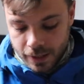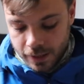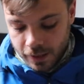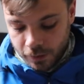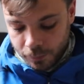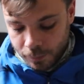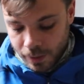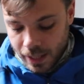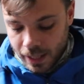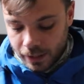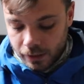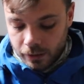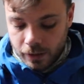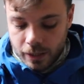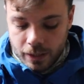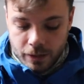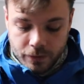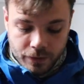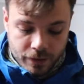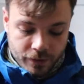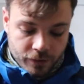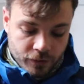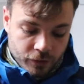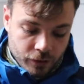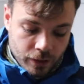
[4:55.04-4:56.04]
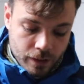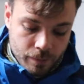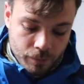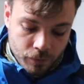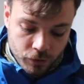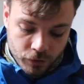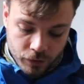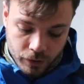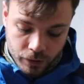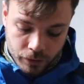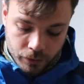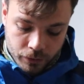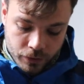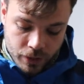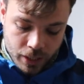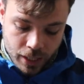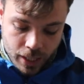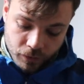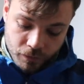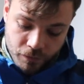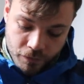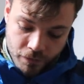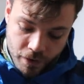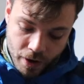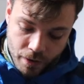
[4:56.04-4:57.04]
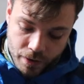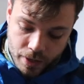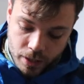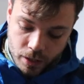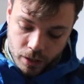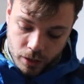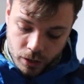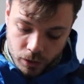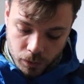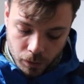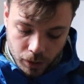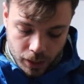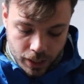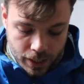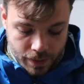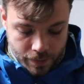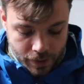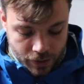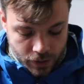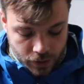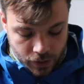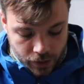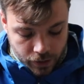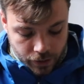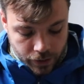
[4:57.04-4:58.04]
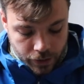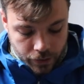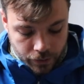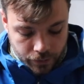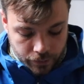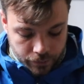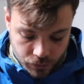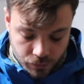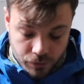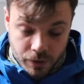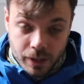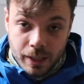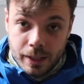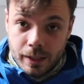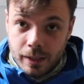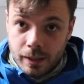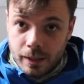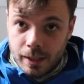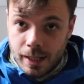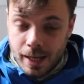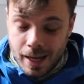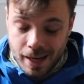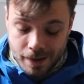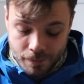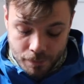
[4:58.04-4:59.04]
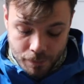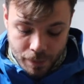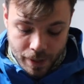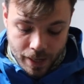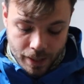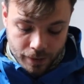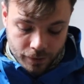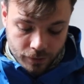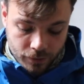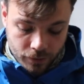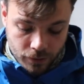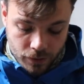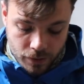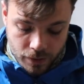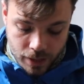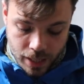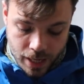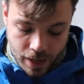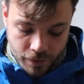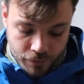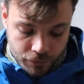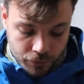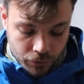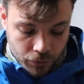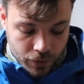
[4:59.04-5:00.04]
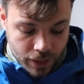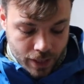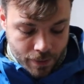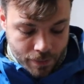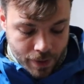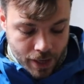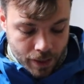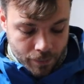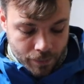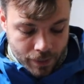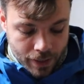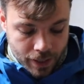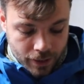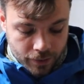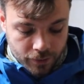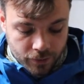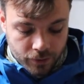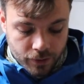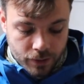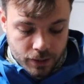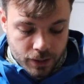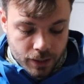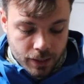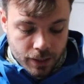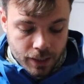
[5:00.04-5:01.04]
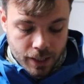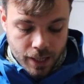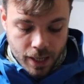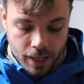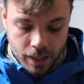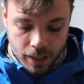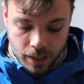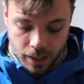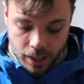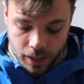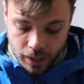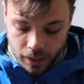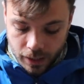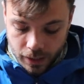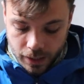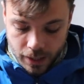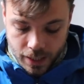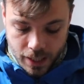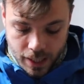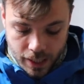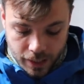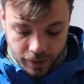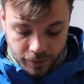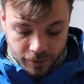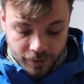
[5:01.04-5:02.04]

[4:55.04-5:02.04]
This pack liner is seam sealed. It's a very good quality material. It's really good that Ant & Pack do that for their backpacks, so you can get the